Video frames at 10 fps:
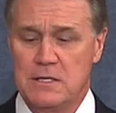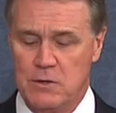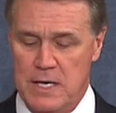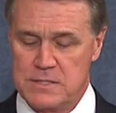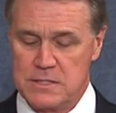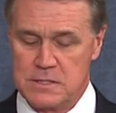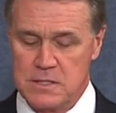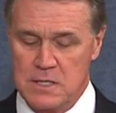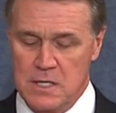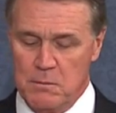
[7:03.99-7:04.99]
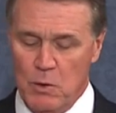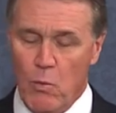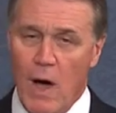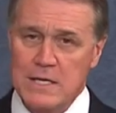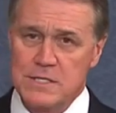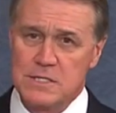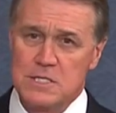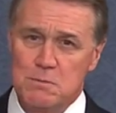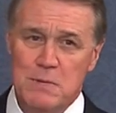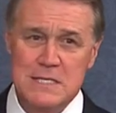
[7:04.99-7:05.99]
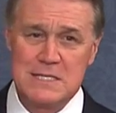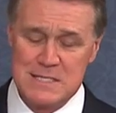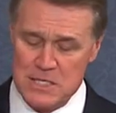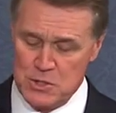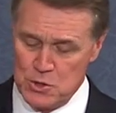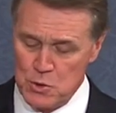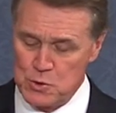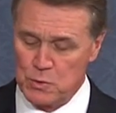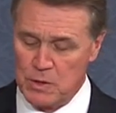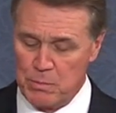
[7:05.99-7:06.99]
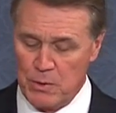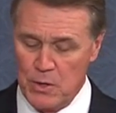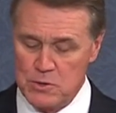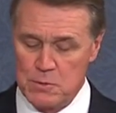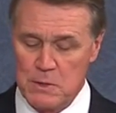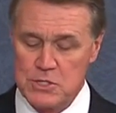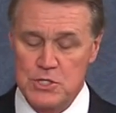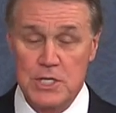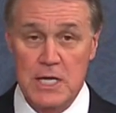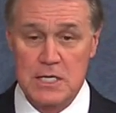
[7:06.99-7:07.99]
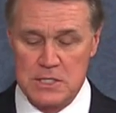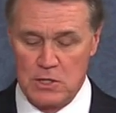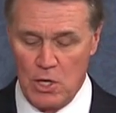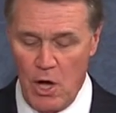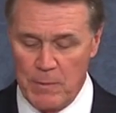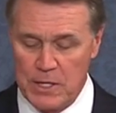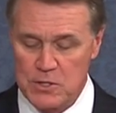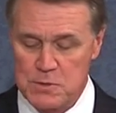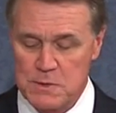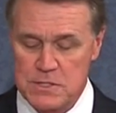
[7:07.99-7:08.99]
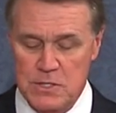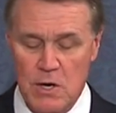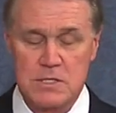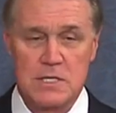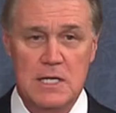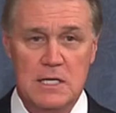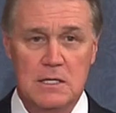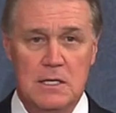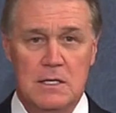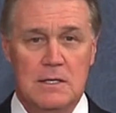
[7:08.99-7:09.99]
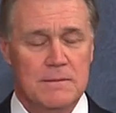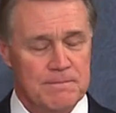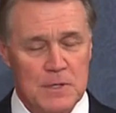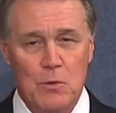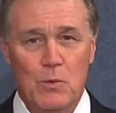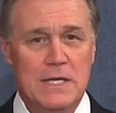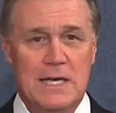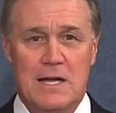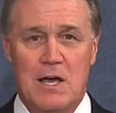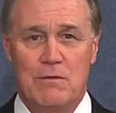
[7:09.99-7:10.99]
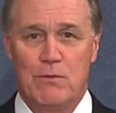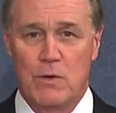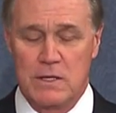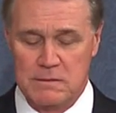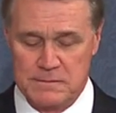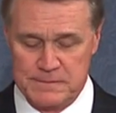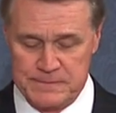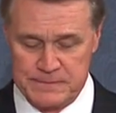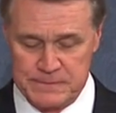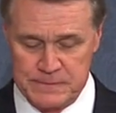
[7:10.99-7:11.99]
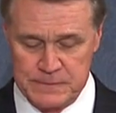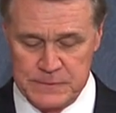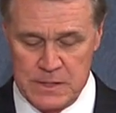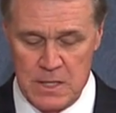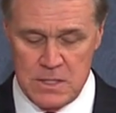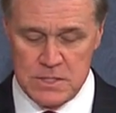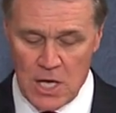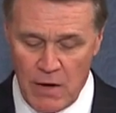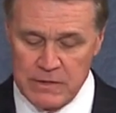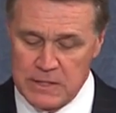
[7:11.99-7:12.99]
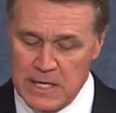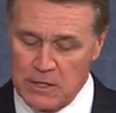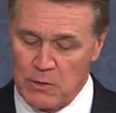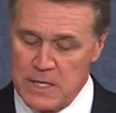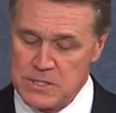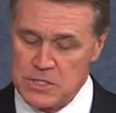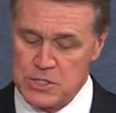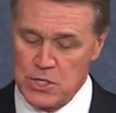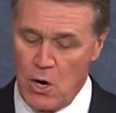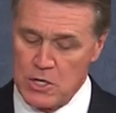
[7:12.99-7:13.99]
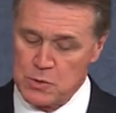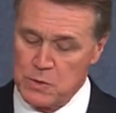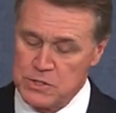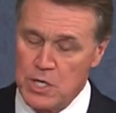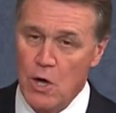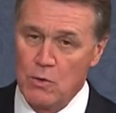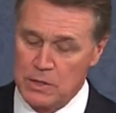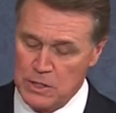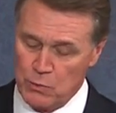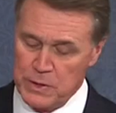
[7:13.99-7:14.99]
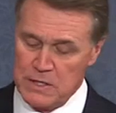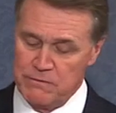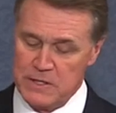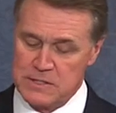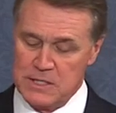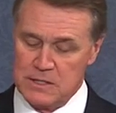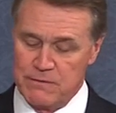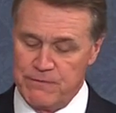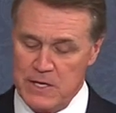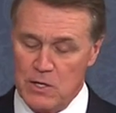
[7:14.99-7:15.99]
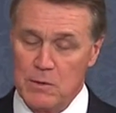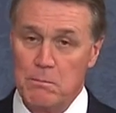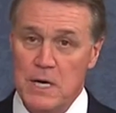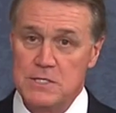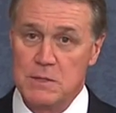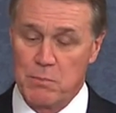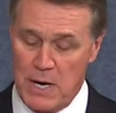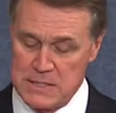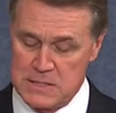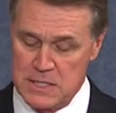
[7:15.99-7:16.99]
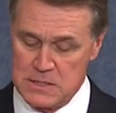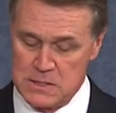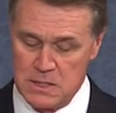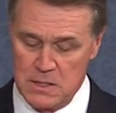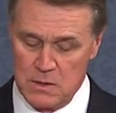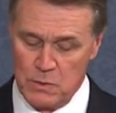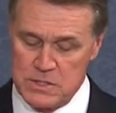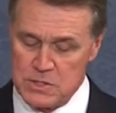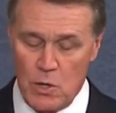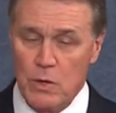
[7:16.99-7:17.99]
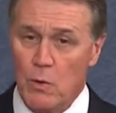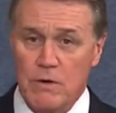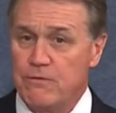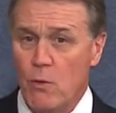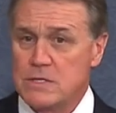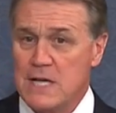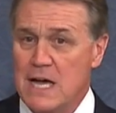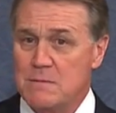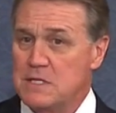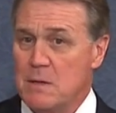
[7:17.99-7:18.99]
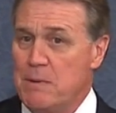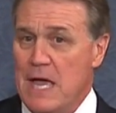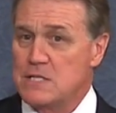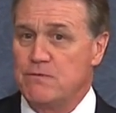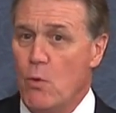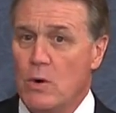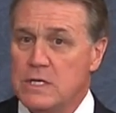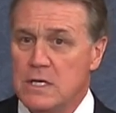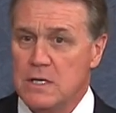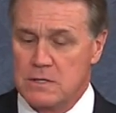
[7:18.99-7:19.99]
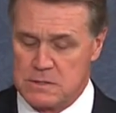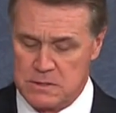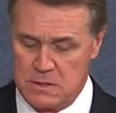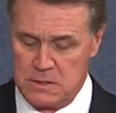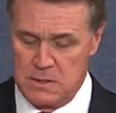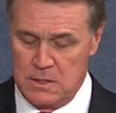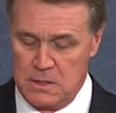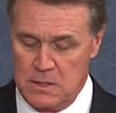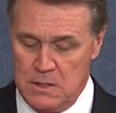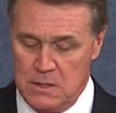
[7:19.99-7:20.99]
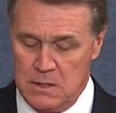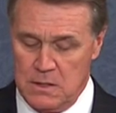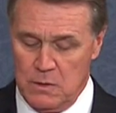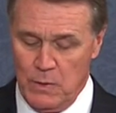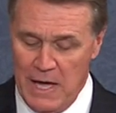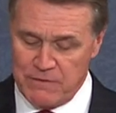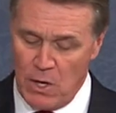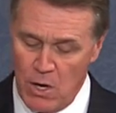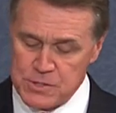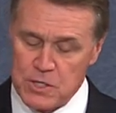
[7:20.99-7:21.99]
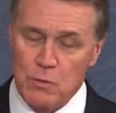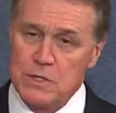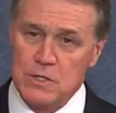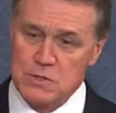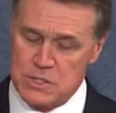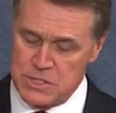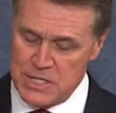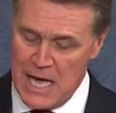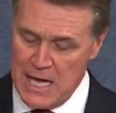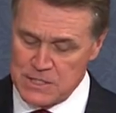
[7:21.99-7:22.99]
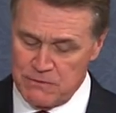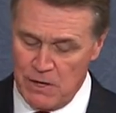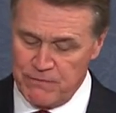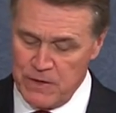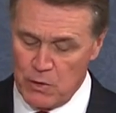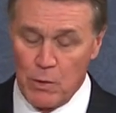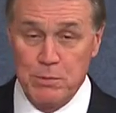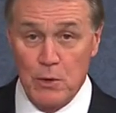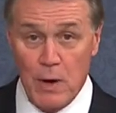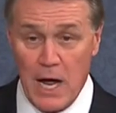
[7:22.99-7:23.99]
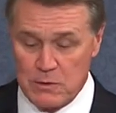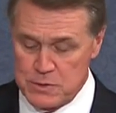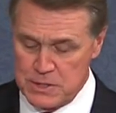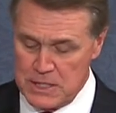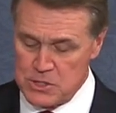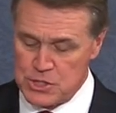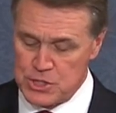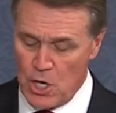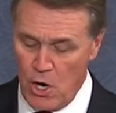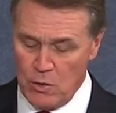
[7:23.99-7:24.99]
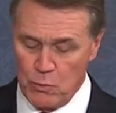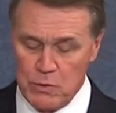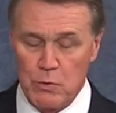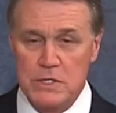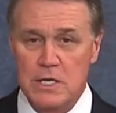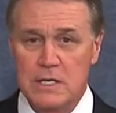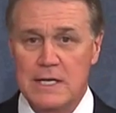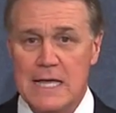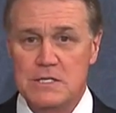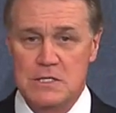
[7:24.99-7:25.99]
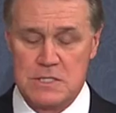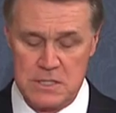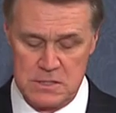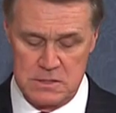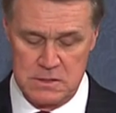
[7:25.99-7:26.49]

crisis, but Washington's business-as-usual approach must change, and lawmakers must start saying, we cannot afford it. Solving the debt crisis starts with totally reinventing the failed budget process, which has only worked 4 times in the past 40 years. We have to also reduce the size of our federal bureaucracy and start with redundant agencies.